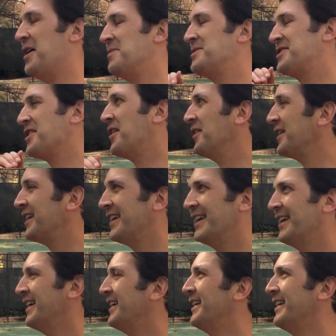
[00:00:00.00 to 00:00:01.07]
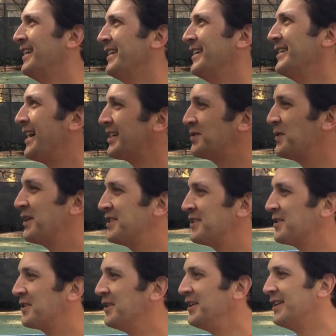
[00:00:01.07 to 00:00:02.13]
I'm sorry, next week's
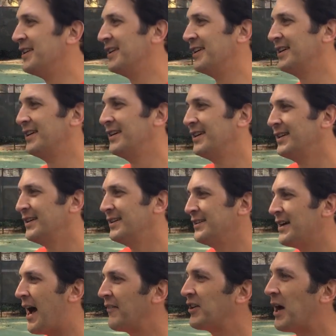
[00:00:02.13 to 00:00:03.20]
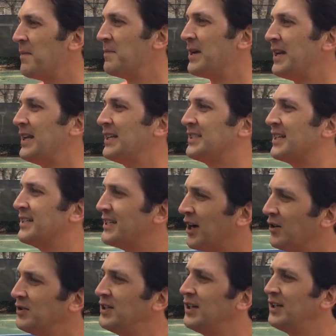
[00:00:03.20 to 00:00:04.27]
no good. I've got meetings at
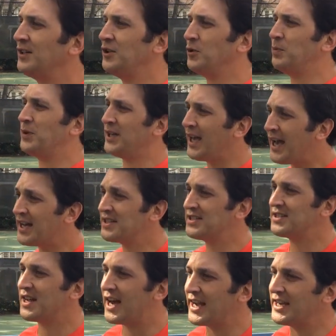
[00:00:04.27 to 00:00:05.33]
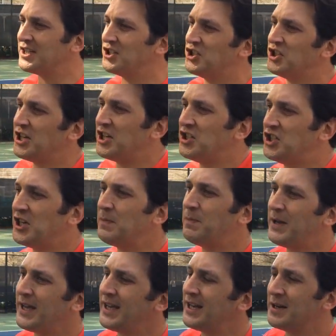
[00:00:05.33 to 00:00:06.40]
Delta, UPS, IHG,
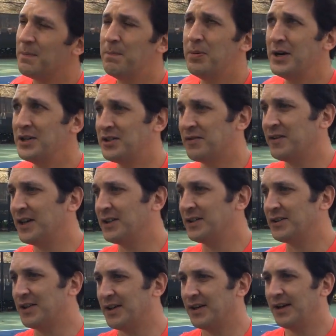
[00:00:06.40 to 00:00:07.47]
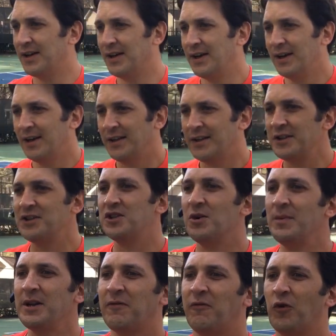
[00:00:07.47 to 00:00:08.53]
GP, and a bunch of others. There's so
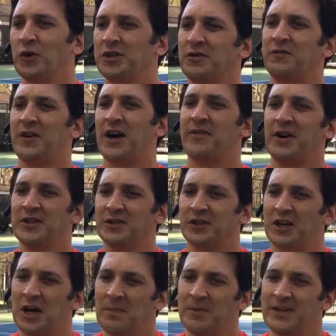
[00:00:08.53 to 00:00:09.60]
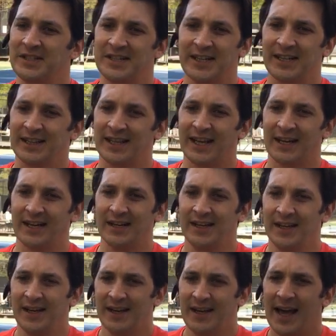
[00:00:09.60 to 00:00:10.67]
many Fortune 500 companies in Atlanta
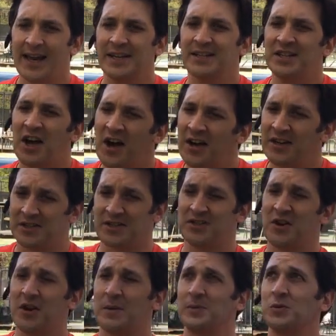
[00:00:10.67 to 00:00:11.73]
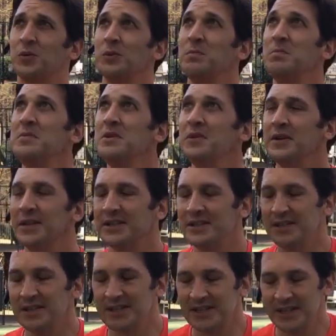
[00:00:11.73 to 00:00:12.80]
and a ton of startups with
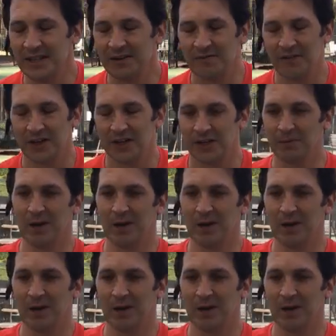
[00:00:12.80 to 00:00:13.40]
millions in seed funding